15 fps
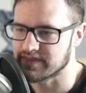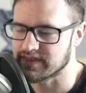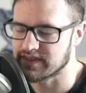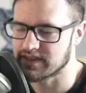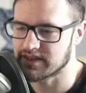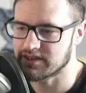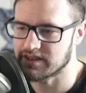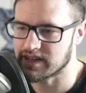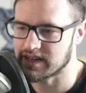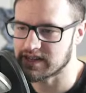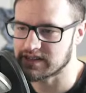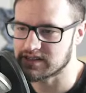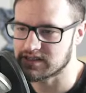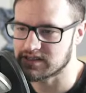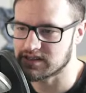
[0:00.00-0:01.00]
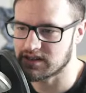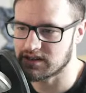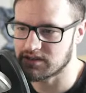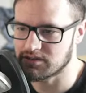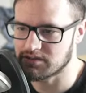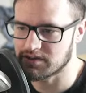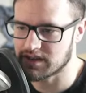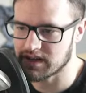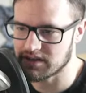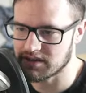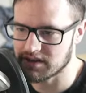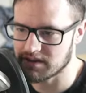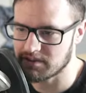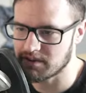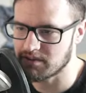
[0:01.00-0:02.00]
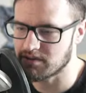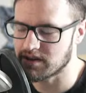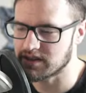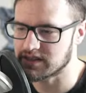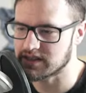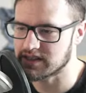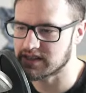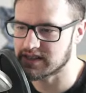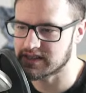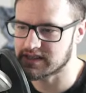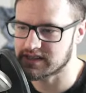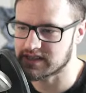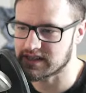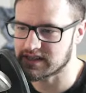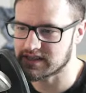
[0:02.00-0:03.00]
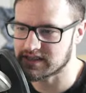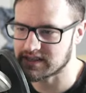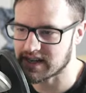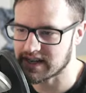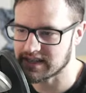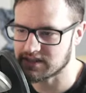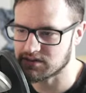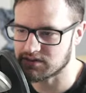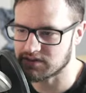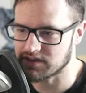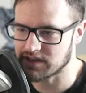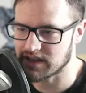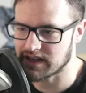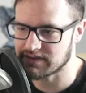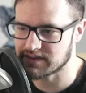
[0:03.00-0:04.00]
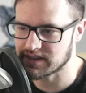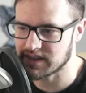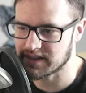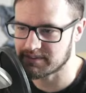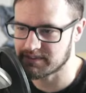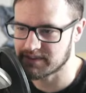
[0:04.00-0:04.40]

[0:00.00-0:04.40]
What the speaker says: Okay, so the other thing we want is a size over lifetime.